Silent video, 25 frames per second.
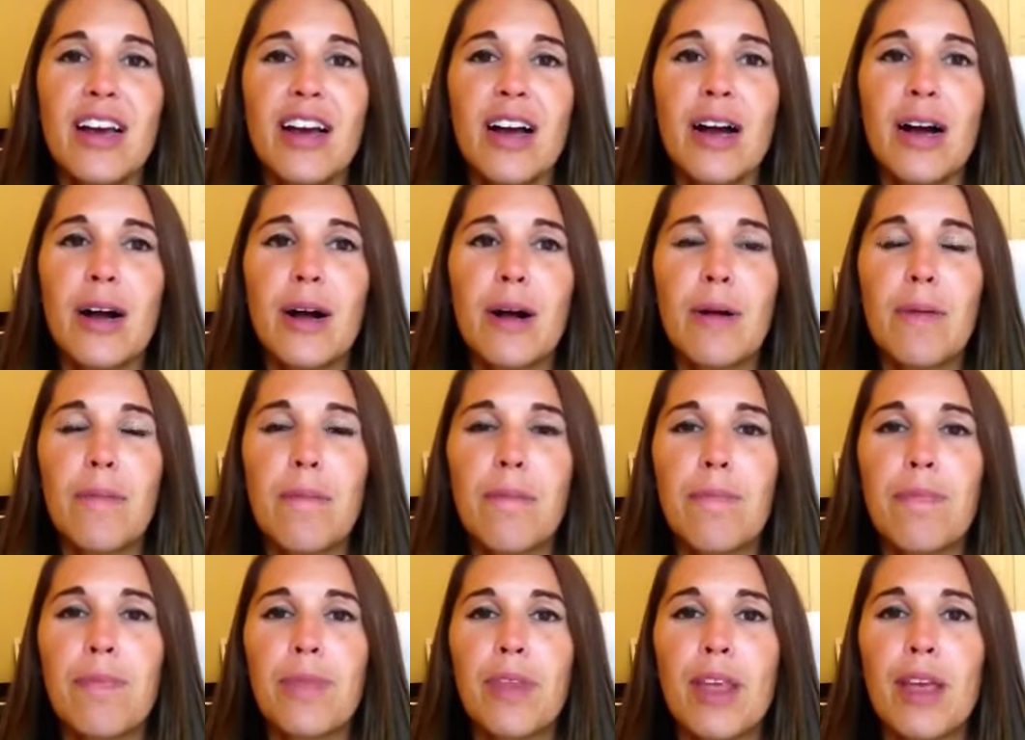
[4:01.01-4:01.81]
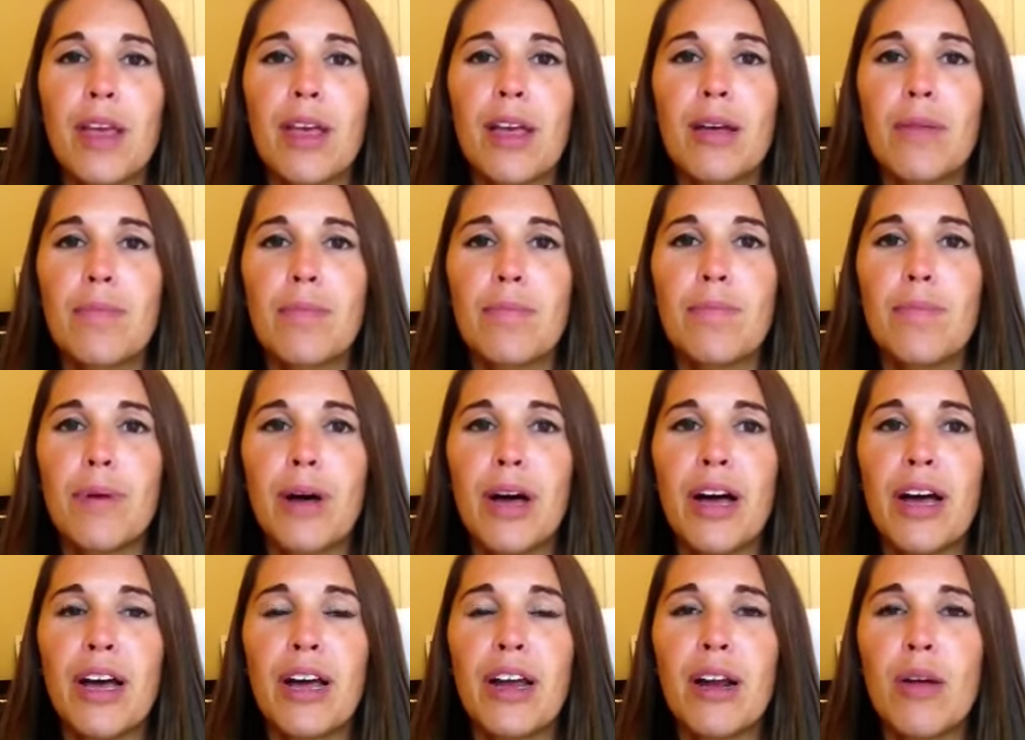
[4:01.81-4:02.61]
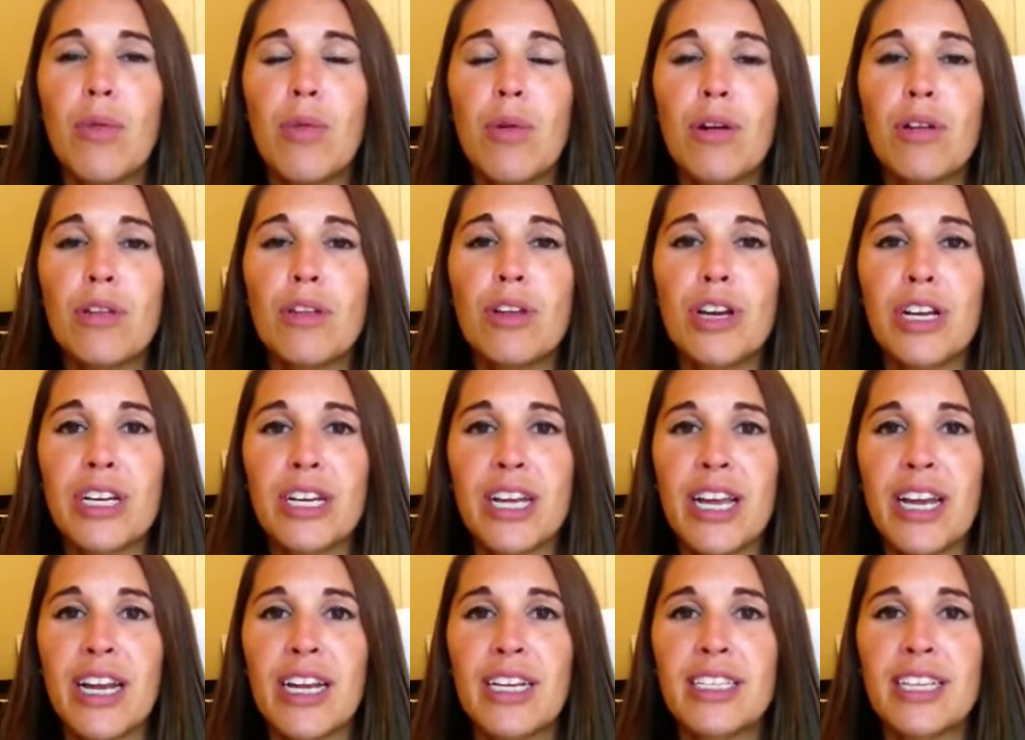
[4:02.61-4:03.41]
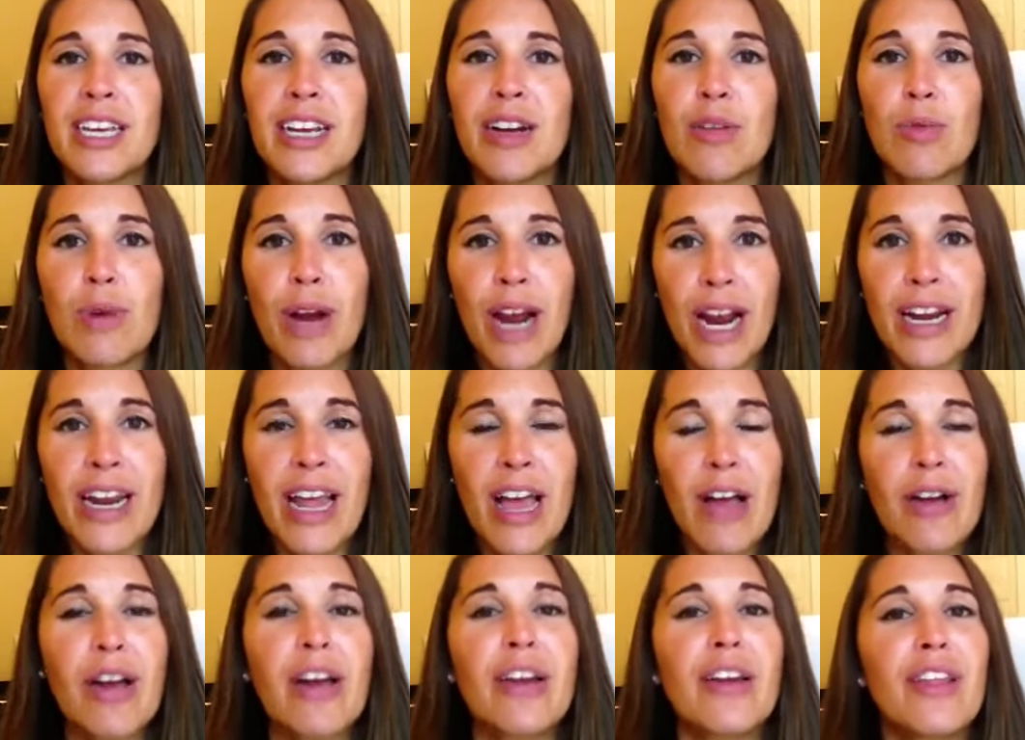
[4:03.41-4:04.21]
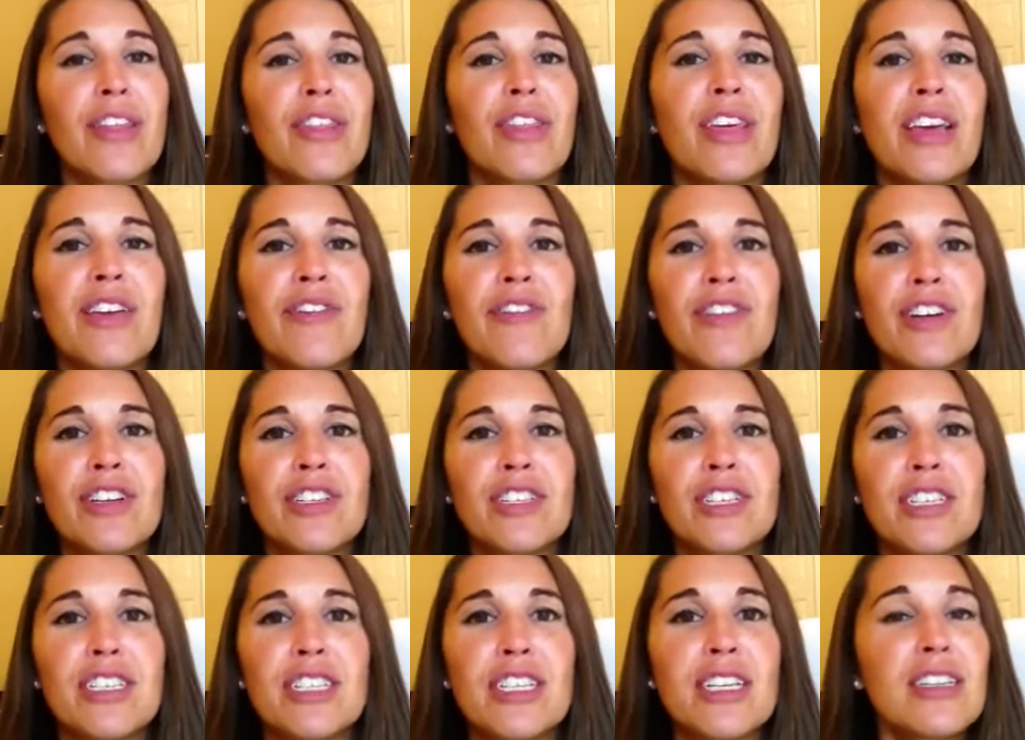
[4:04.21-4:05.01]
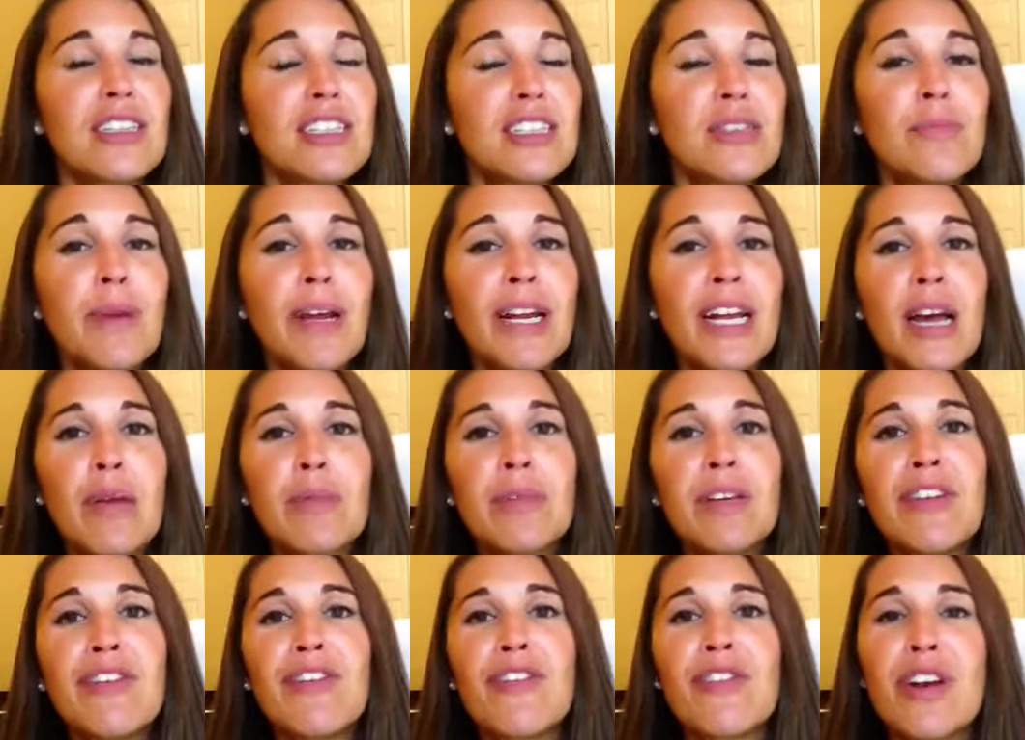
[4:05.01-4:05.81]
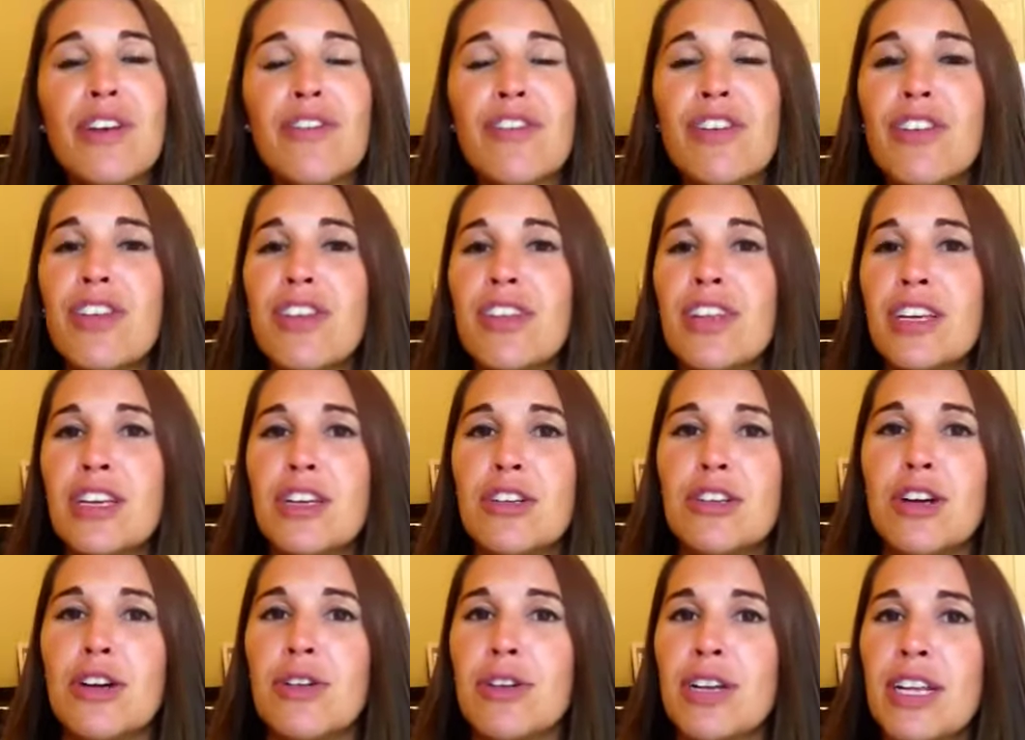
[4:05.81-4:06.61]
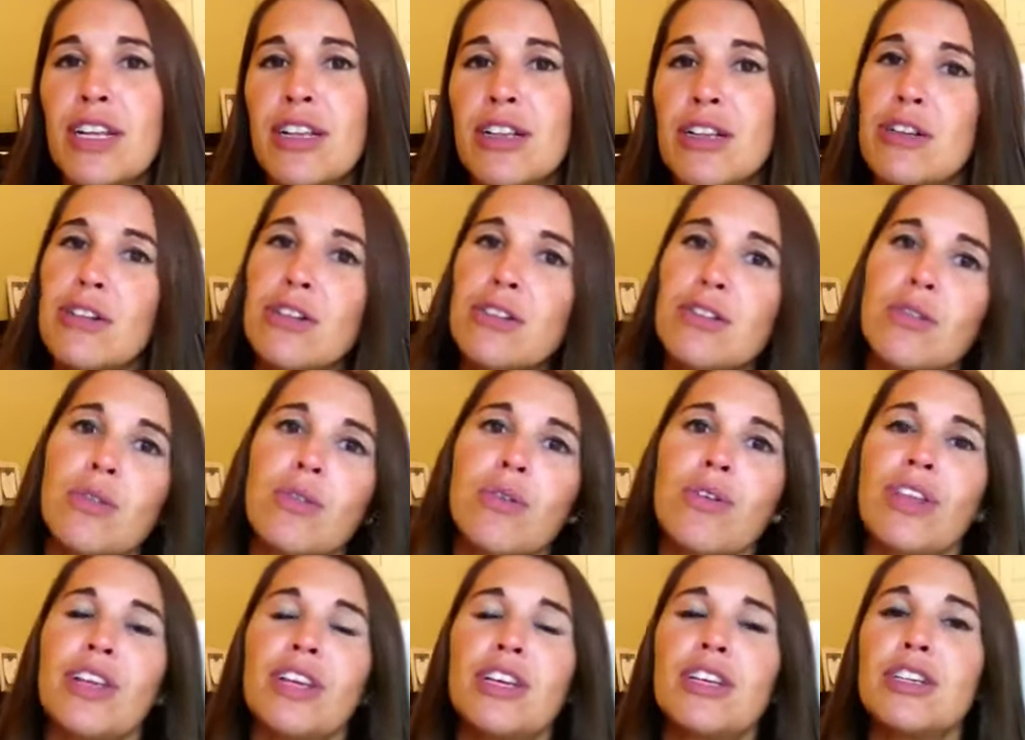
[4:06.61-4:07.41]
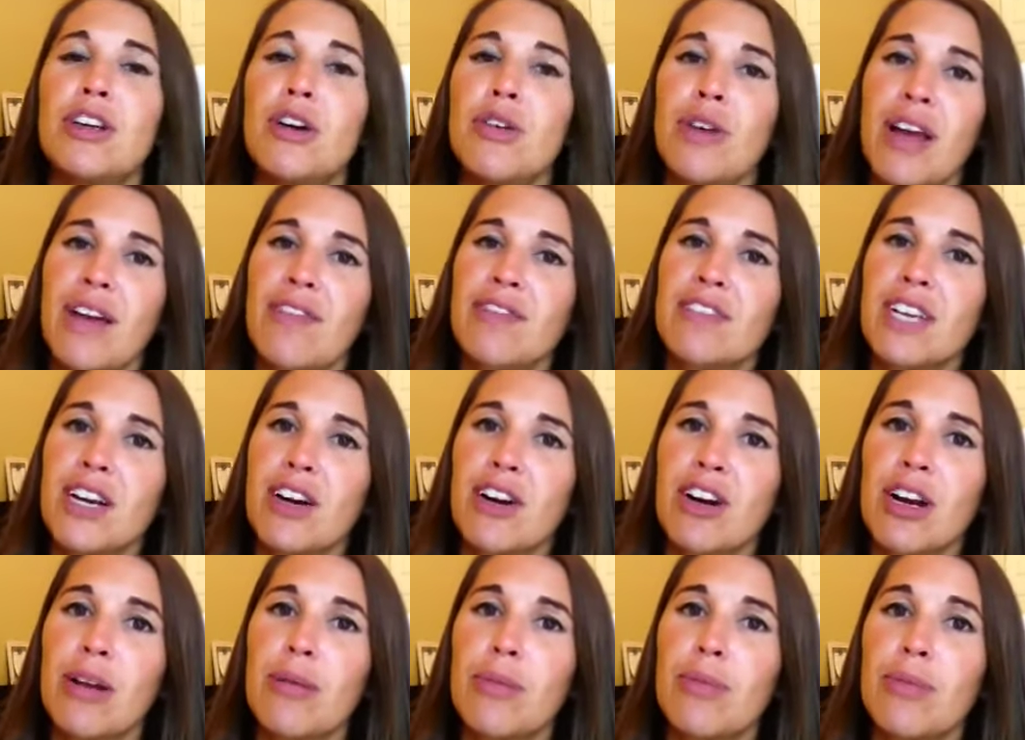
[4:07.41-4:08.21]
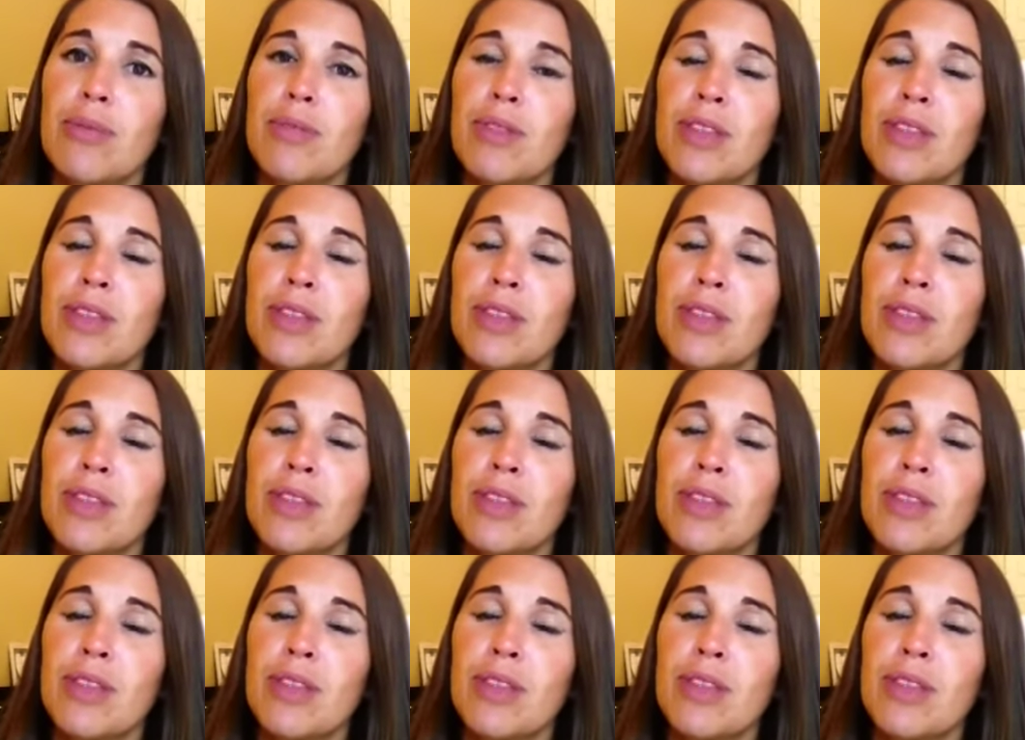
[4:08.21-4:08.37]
Um, but we're looking at it as a right now kind of thing versus this may not be a forever thing that you don't eat gluten or that you don't have dairy.